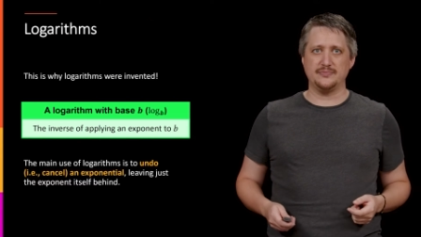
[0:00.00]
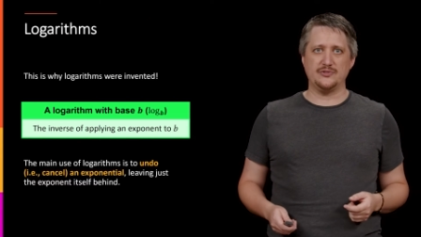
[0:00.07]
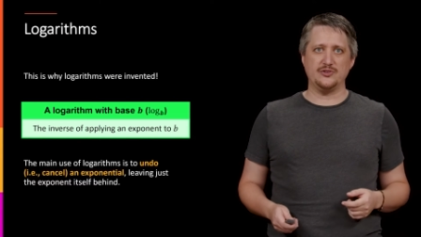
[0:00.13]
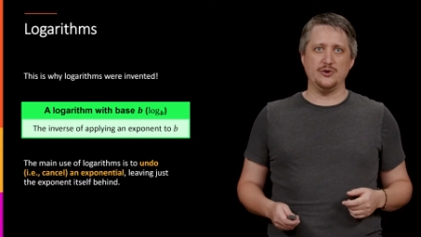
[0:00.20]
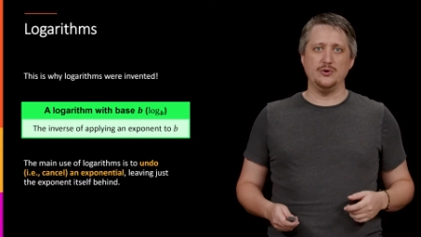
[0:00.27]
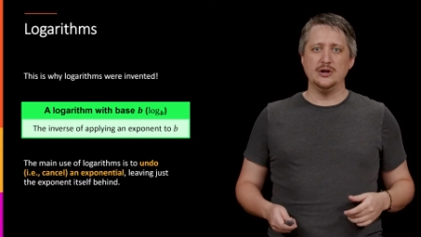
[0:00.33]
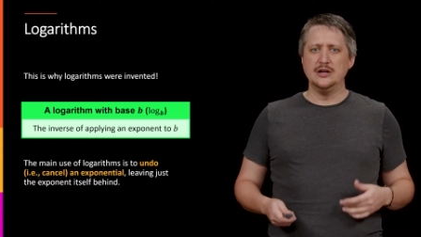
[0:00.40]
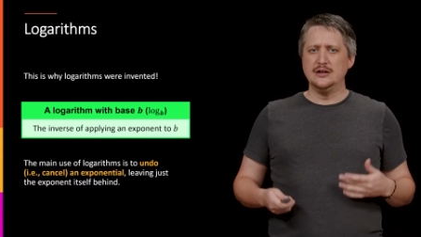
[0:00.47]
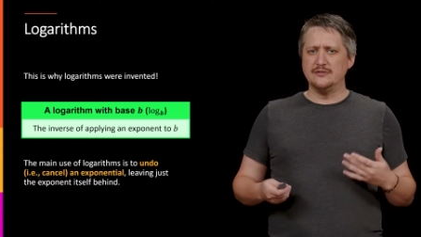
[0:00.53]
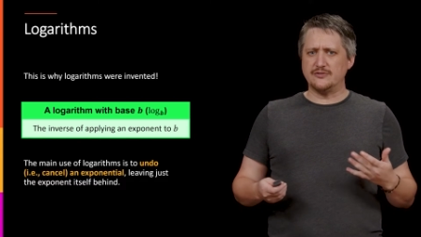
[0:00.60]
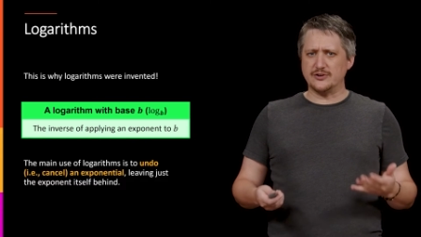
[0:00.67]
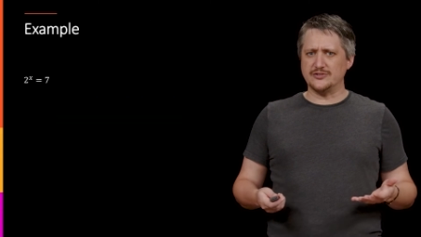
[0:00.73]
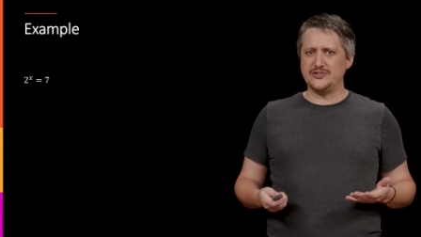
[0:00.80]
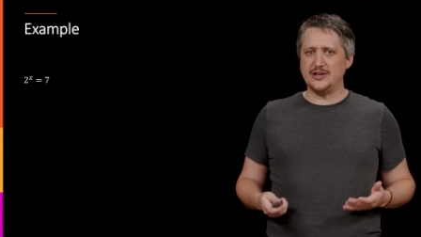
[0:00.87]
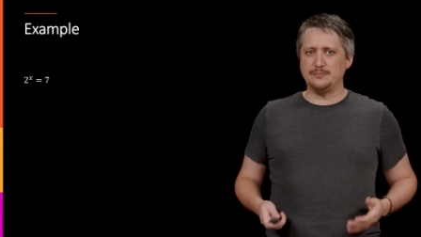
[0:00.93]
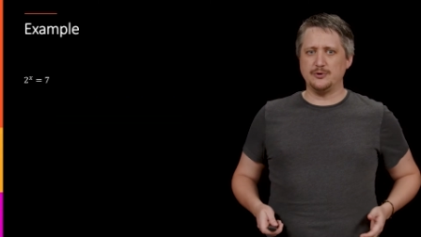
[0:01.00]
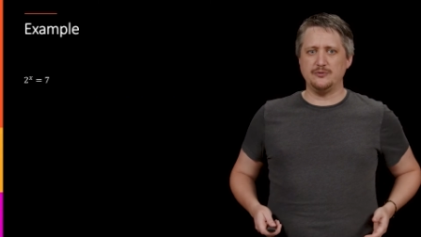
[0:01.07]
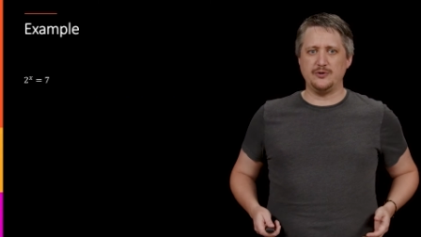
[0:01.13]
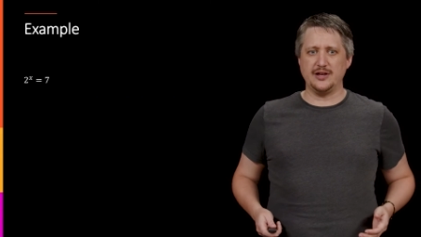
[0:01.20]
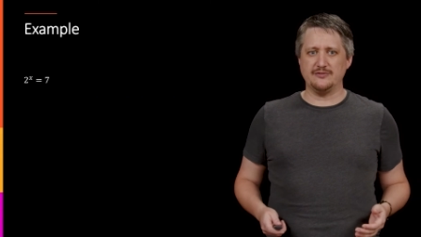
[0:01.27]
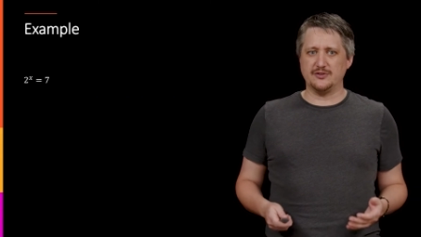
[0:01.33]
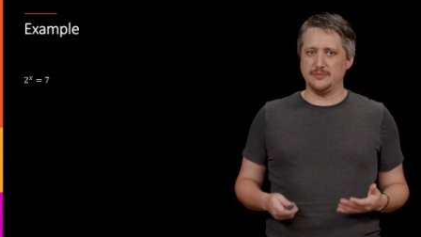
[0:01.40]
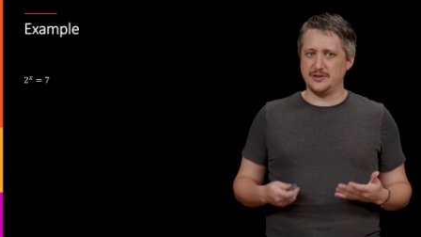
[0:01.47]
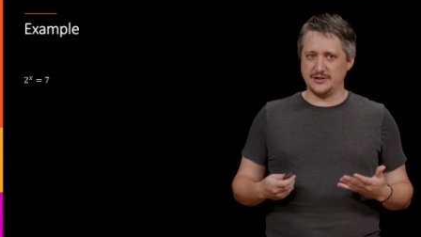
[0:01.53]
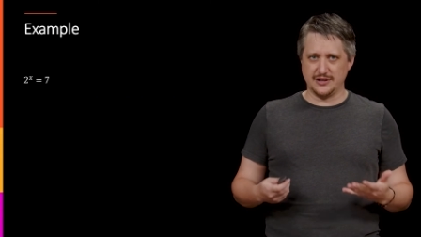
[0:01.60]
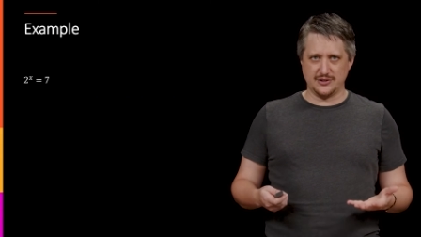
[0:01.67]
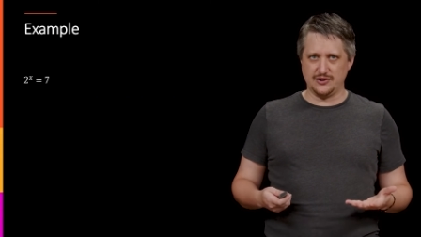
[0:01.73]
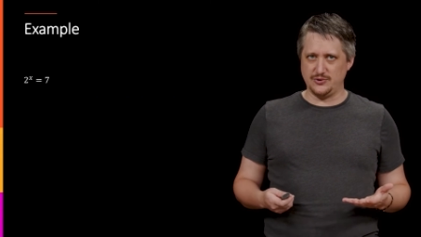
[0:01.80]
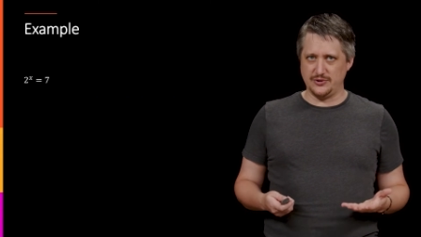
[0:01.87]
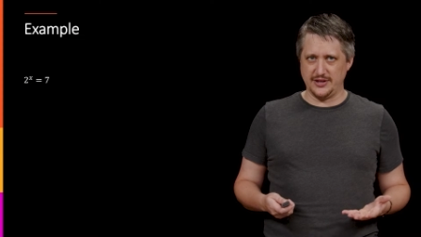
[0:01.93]
So, for example, if we have something
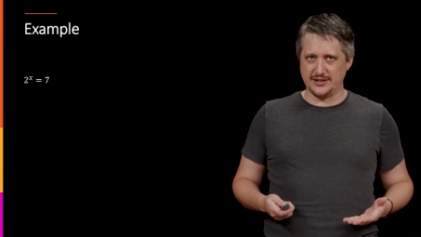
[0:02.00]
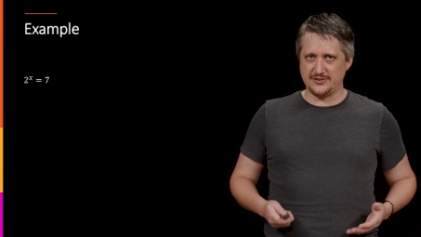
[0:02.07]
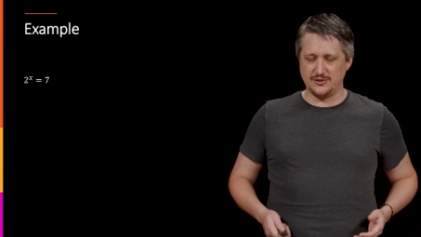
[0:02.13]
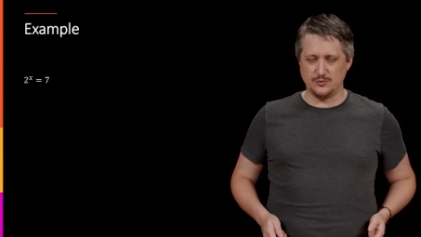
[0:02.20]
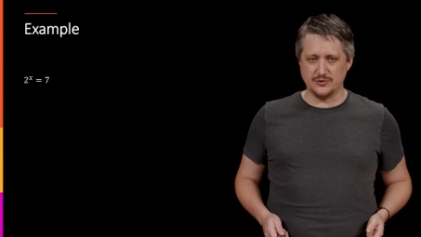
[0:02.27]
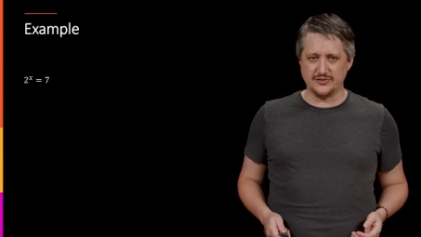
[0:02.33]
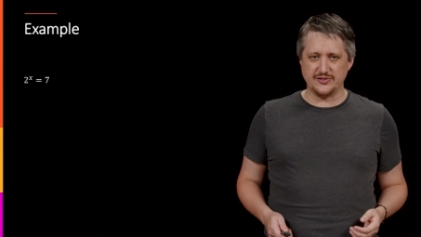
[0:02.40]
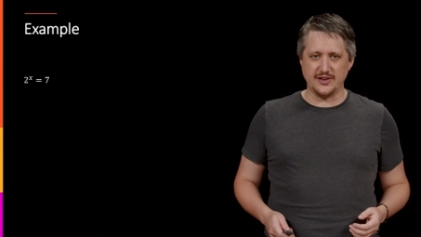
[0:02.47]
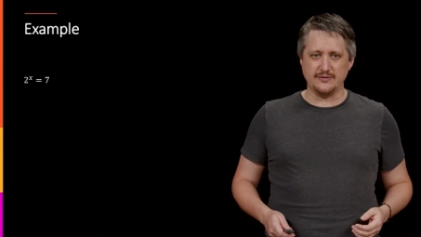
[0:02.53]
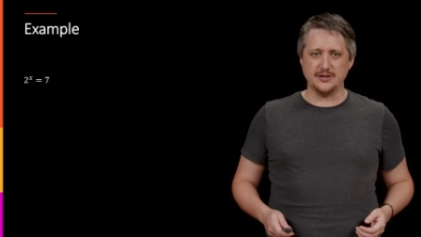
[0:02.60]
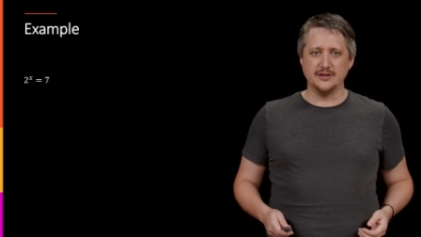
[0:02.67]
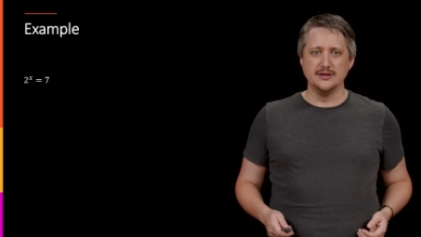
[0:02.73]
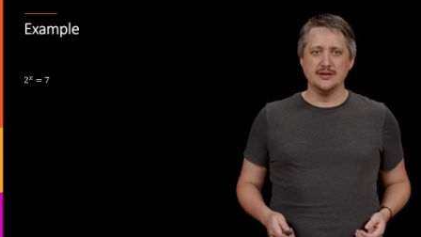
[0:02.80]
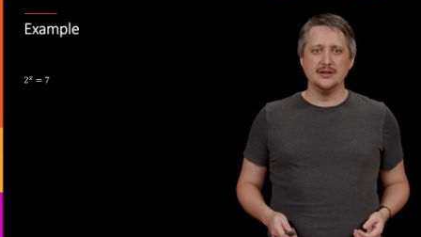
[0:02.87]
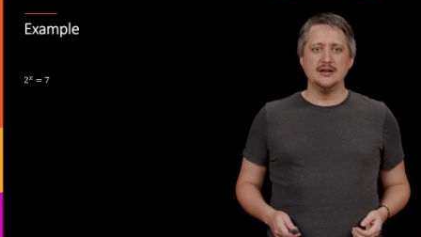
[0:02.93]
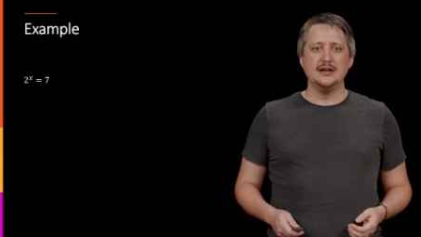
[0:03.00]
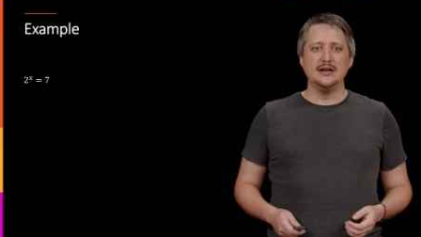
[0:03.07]
like 2 to the x equals 7,